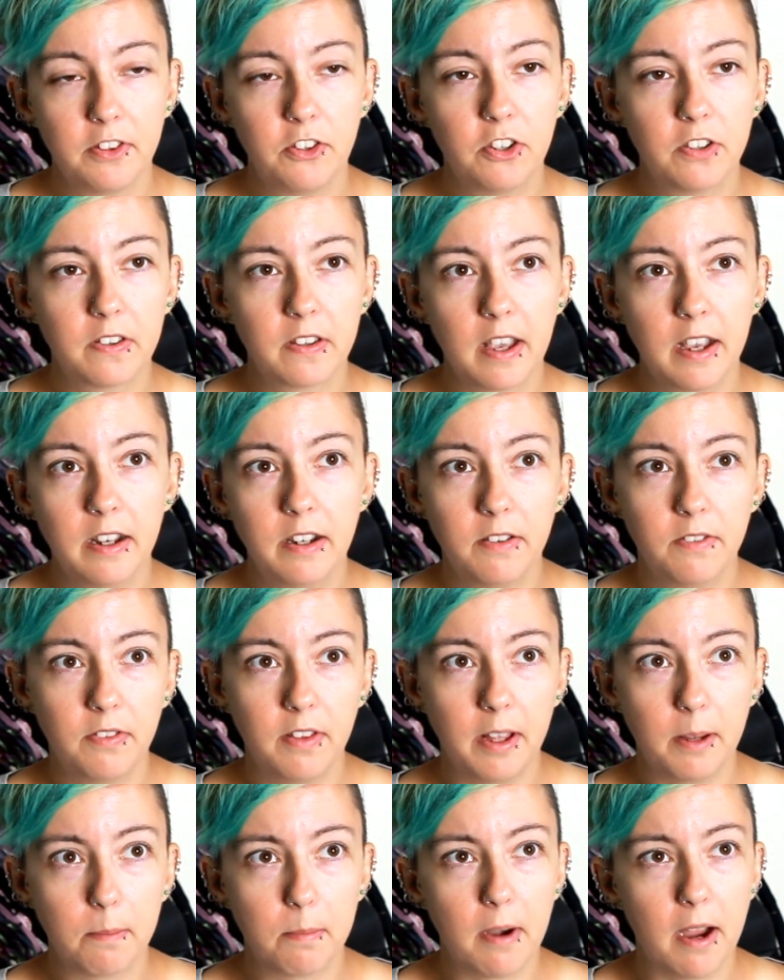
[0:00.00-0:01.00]
just kind of
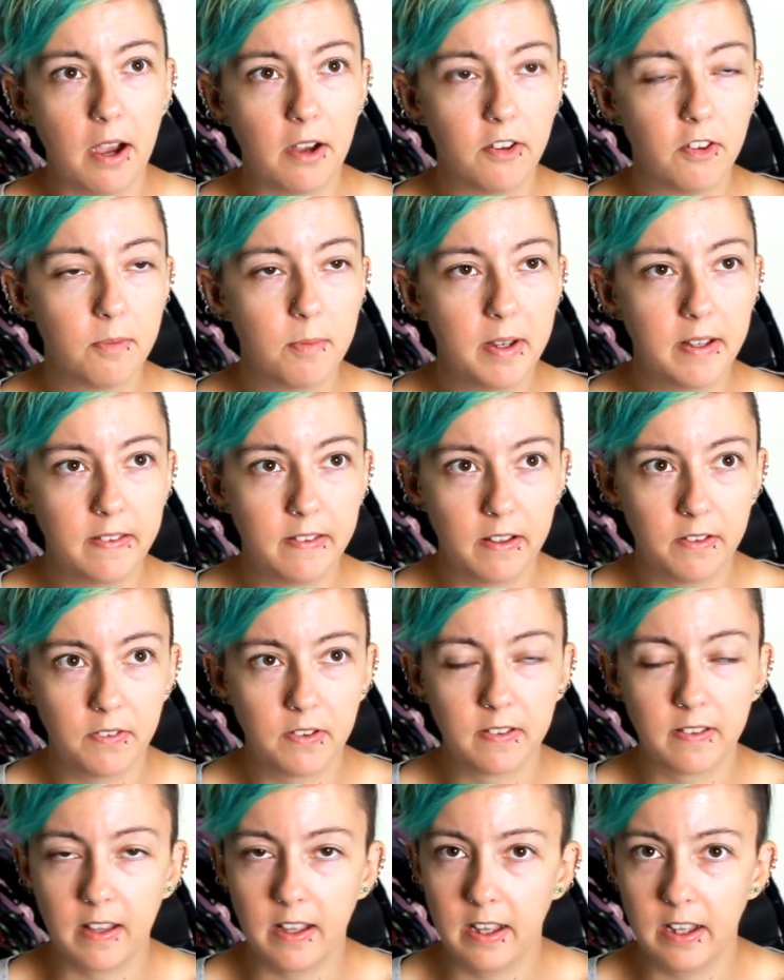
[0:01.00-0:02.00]
like proud of myself
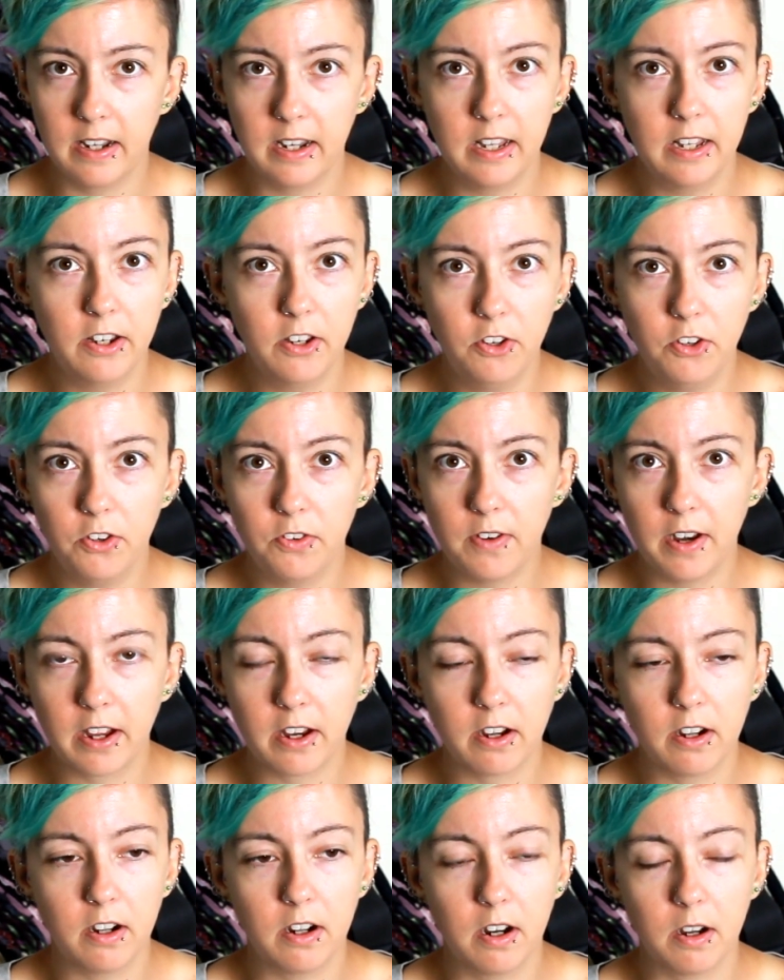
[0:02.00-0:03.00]
because I had hit a new
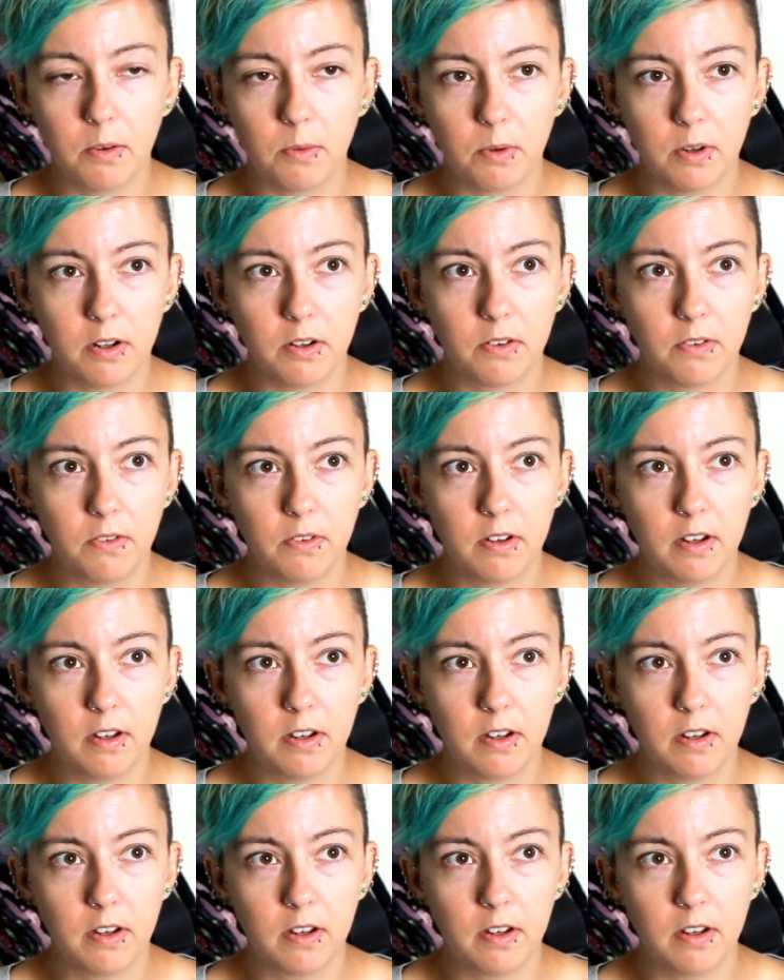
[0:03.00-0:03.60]
record, a word